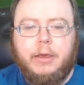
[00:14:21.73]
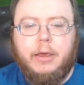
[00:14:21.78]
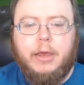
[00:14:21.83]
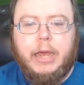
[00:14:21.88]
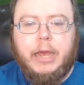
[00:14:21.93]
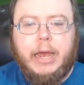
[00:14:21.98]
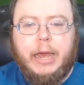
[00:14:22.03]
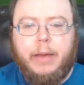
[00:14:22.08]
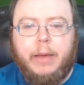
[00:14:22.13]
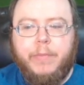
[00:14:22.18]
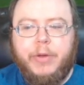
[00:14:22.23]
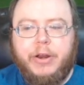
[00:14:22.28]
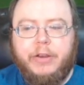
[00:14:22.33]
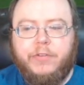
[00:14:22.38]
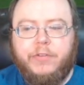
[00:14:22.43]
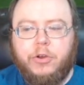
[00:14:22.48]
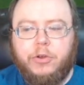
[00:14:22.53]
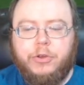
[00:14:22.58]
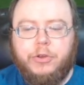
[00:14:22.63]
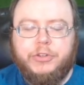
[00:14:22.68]
but if
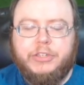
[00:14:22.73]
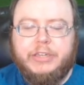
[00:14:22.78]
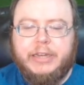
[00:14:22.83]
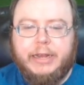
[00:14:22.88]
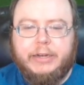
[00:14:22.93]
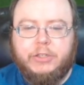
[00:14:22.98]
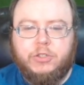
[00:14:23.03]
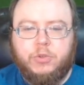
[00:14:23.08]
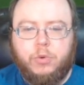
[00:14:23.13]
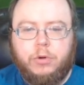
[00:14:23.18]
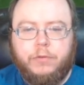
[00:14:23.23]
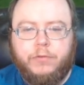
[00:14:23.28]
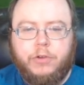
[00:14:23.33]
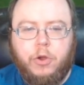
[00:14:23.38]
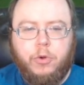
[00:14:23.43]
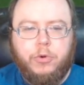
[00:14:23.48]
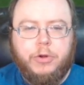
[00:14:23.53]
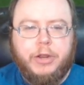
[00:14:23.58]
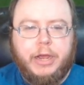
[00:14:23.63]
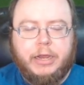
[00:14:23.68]
you're using any sort of
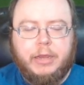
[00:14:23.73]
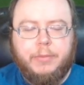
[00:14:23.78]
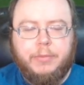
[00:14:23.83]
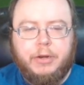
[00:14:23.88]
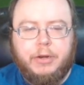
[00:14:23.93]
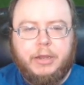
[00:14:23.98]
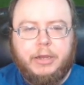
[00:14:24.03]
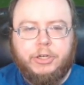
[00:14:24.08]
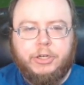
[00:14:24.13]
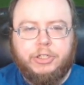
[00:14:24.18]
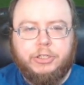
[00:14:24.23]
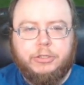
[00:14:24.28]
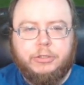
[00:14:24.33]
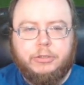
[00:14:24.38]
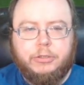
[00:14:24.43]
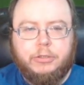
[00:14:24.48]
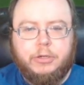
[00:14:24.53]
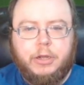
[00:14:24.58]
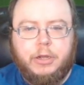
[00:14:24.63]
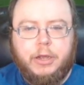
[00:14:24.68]
code
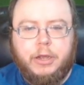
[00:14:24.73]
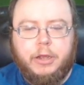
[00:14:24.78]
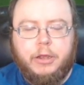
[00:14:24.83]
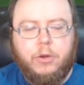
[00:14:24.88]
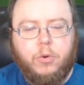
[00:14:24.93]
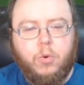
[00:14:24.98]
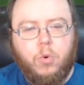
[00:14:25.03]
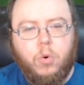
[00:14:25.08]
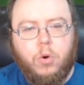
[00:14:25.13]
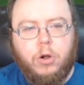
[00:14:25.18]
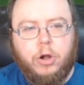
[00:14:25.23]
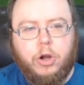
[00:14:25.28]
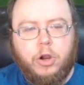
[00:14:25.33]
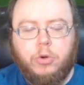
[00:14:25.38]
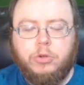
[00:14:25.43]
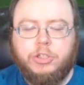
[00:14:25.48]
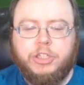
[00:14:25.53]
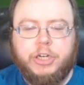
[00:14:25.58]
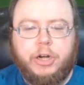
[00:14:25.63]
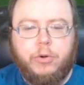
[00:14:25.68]
documentation or
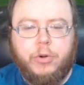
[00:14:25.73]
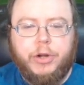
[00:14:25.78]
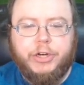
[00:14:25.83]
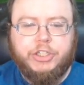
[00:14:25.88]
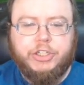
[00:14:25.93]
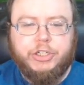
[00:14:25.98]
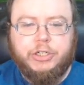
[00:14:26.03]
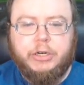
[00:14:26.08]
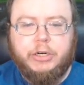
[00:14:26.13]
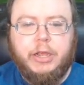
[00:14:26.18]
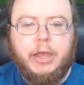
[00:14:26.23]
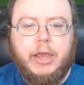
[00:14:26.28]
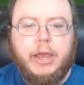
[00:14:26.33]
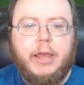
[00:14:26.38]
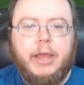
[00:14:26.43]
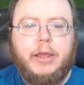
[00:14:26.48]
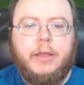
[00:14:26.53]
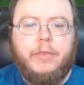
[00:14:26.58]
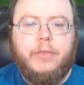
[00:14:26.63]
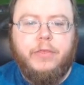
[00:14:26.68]
code generation,
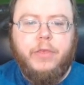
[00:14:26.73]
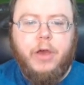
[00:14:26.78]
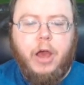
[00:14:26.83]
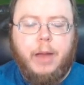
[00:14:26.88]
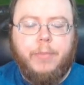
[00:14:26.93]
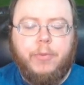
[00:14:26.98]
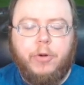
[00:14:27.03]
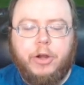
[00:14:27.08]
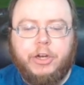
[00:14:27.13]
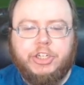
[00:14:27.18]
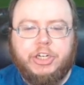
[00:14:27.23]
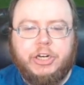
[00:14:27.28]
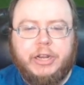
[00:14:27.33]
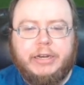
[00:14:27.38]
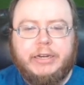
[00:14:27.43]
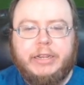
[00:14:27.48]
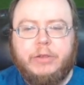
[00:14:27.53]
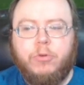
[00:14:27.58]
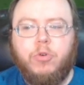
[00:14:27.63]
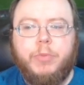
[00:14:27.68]
the operation
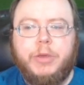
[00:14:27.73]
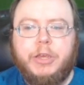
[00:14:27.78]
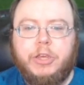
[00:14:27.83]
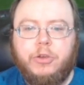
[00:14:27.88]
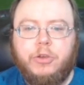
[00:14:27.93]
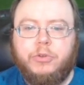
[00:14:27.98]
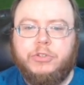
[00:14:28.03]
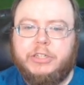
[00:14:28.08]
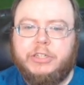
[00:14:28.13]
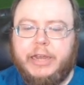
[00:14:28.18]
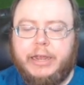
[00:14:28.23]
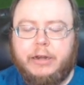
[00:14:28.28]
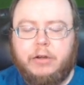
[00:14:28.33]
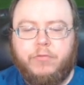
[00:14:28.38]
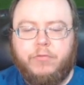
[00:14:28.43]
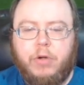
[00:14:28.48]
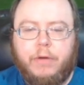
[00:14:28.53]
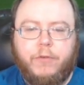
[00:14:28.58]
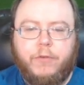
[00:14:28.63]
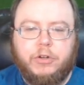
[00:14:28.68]
ID will be used to kind
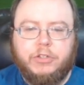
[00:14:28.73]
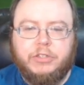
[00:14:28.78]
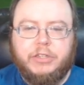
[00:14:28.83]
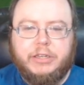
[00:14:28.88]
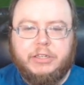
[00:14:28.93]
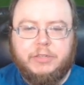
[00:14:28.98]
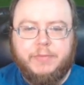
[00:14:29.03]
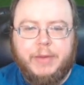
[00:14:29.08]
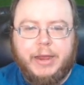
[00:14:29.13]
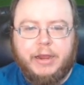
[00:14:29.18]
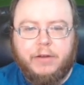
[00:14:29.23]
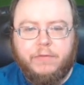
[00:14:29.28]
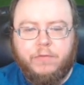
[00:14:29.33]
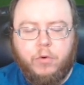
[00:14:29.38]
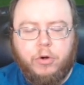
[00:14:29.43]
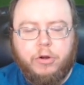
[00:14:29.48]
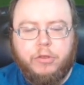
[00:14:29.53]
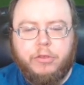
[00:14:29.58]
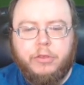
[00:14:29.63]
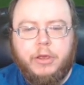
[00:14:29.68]
of reference things back and
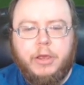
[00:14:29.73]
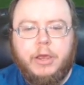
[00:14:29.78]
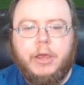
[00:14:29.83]
forth.